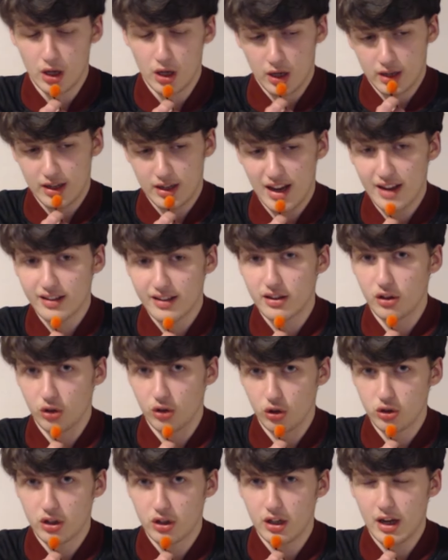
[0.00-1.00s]
Yes, you're
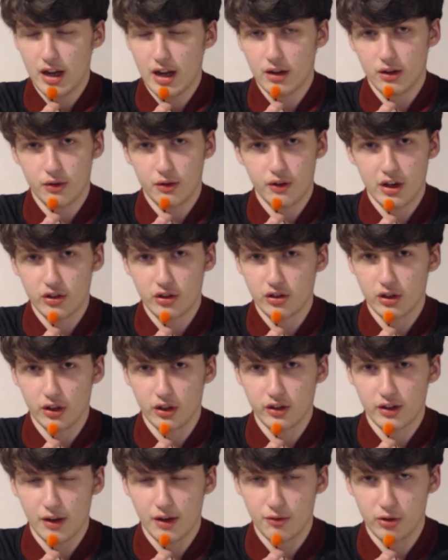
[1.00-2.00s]
looking at the fixture
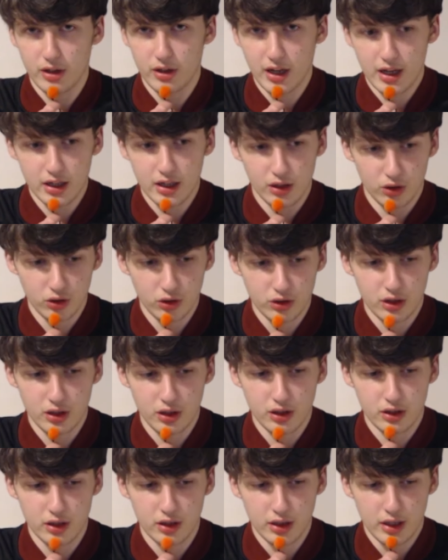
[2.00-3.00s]
list every day, you're looking
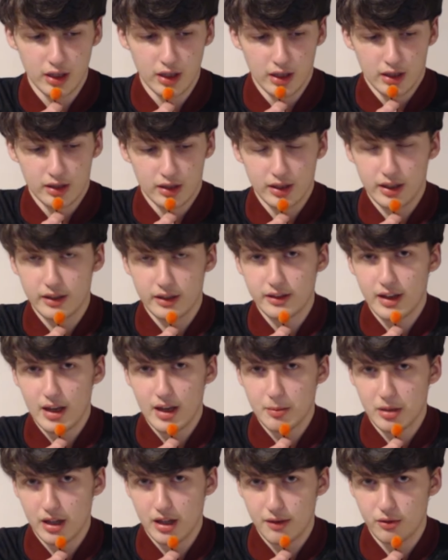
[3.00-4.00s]
at the league
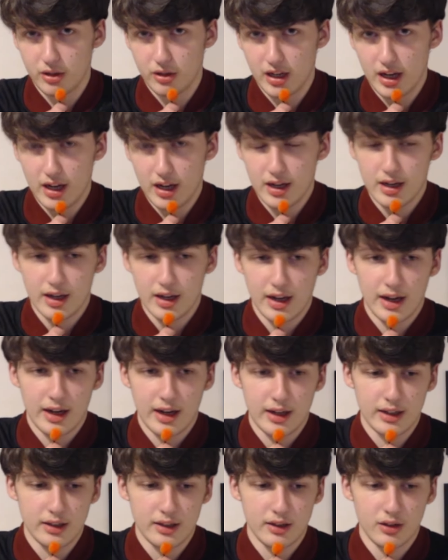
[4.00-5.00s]
table every day,
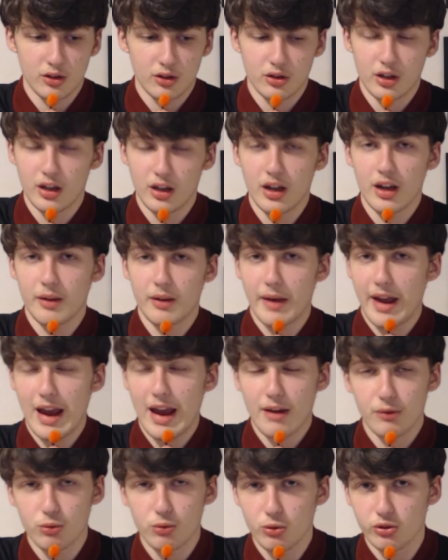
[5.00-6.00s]
and you're looking at
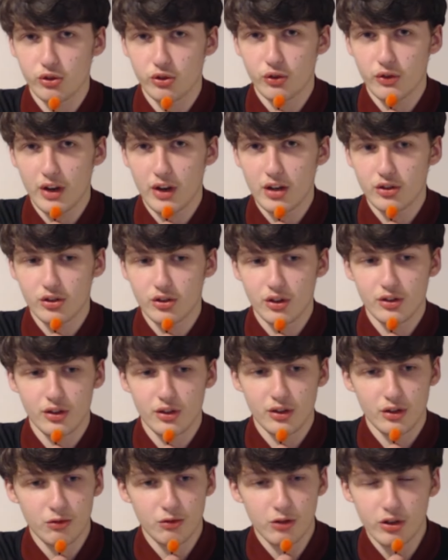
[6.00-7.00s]
everyone's fixtures
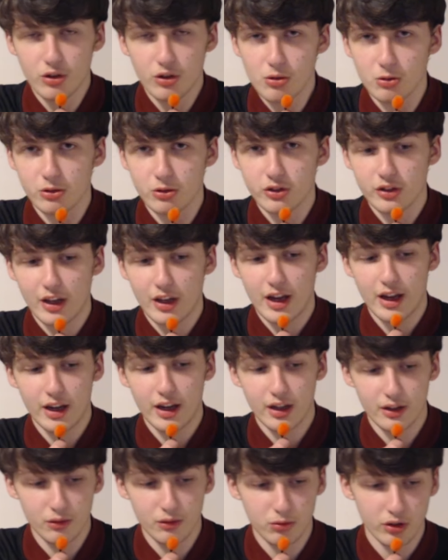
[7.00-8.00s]
and results
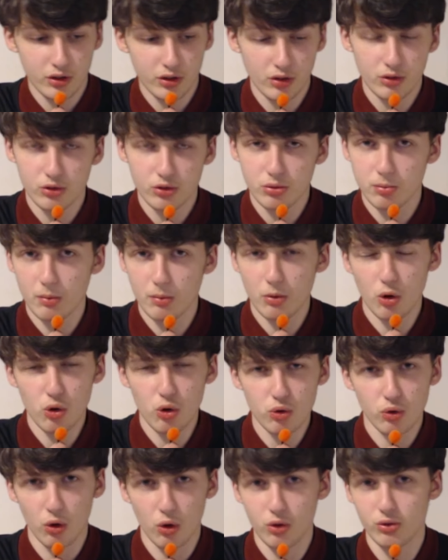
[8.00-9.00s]

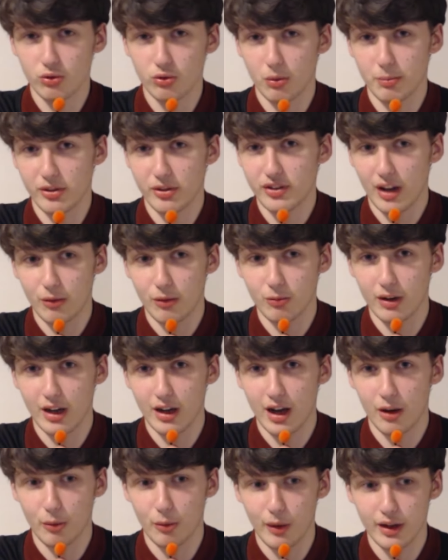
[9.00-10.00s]
100% went
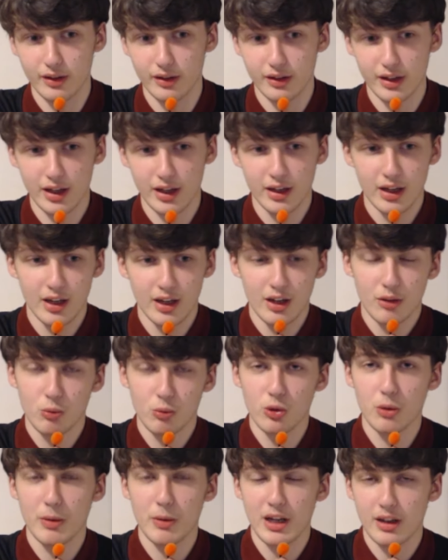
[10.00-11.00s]
our way today.
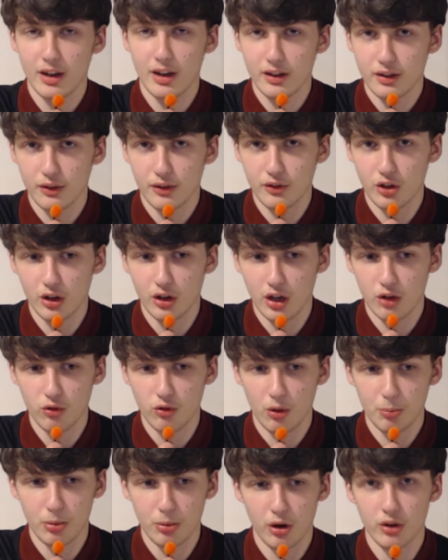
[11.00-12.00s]
Would have been nice if Donny had
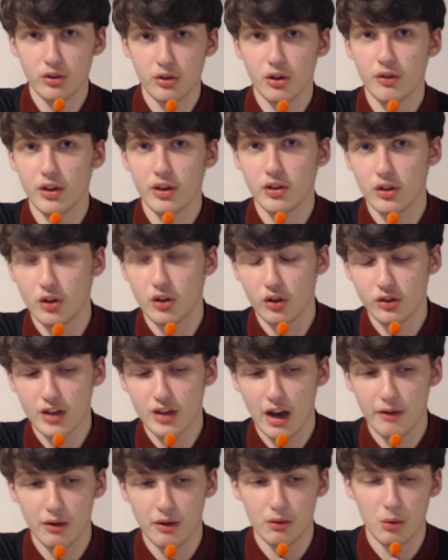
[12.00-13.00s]
dropped points. Obviously Notts
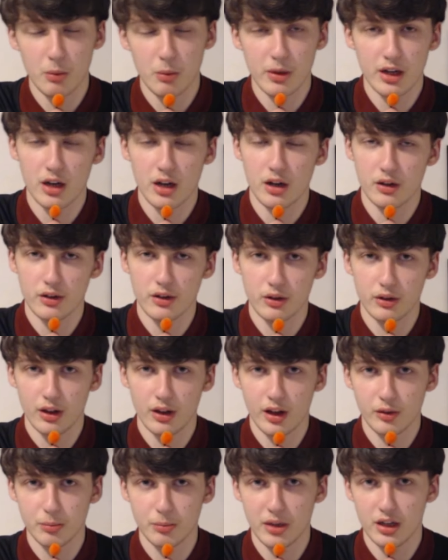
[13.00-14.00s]
County were winning until the
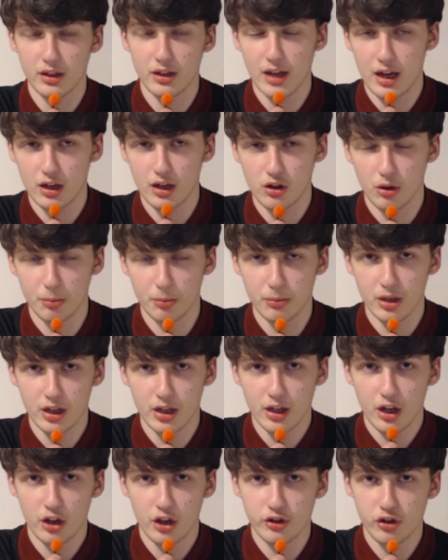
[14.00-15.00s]
last minute. They got
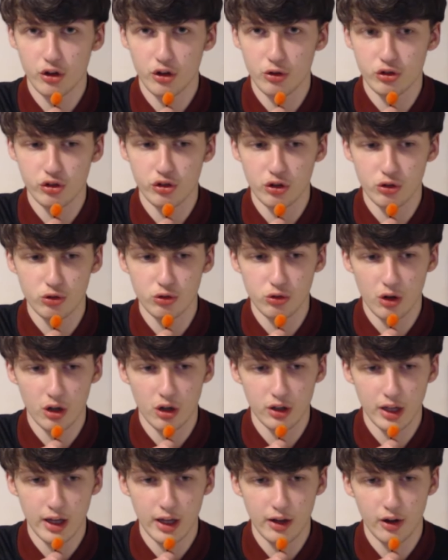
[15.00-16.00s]
a 2-2 draw
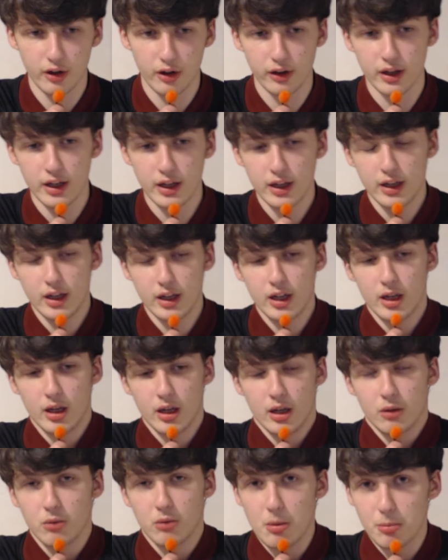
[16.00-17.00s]
late on.
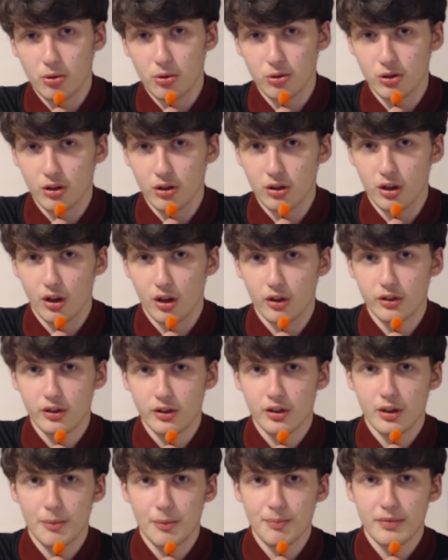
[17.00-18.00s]
Wimbledon
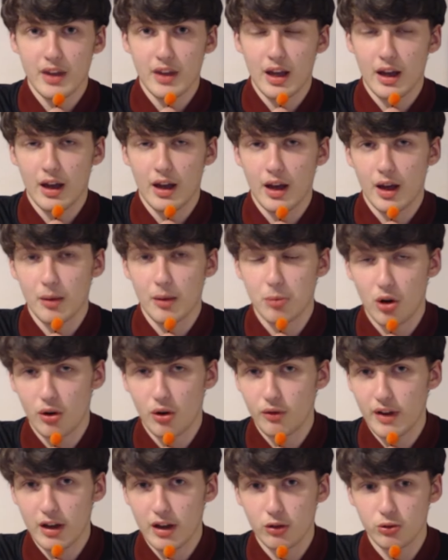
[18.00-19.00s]
lost. Port
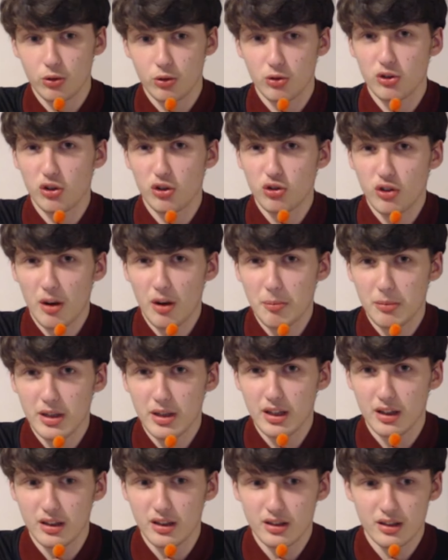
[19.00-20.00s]
Vale drew to Tranmere.